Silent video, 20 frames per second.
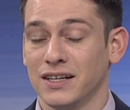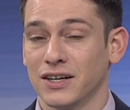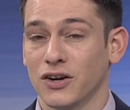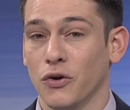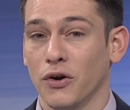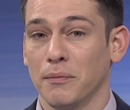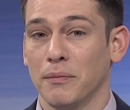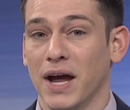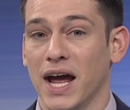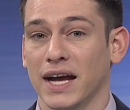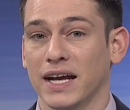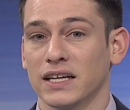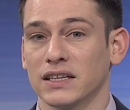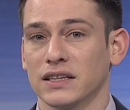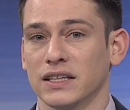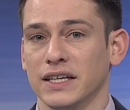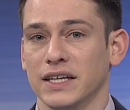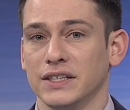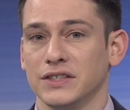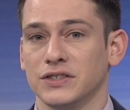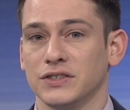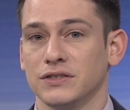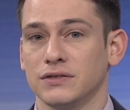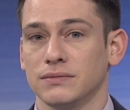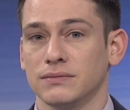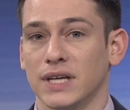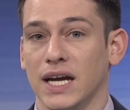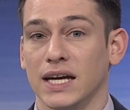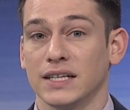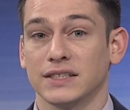going back at least,
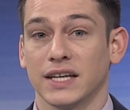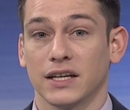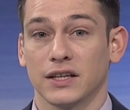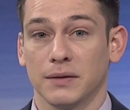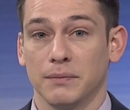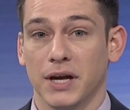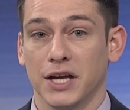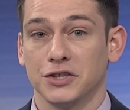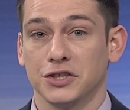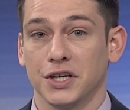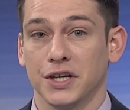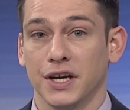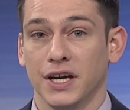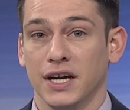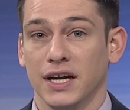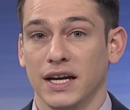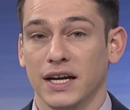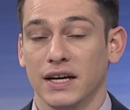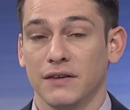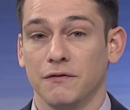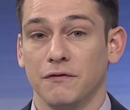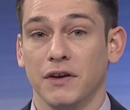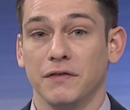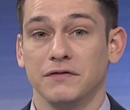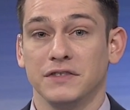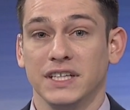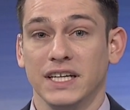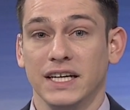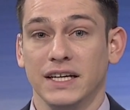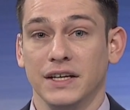as Haley mentioned,
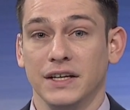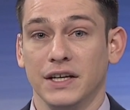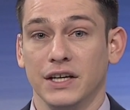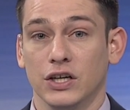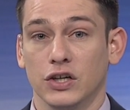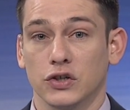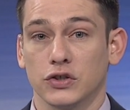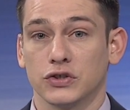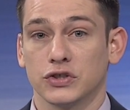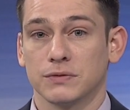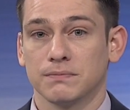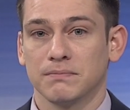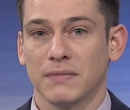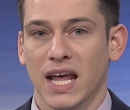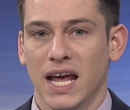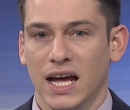15 years.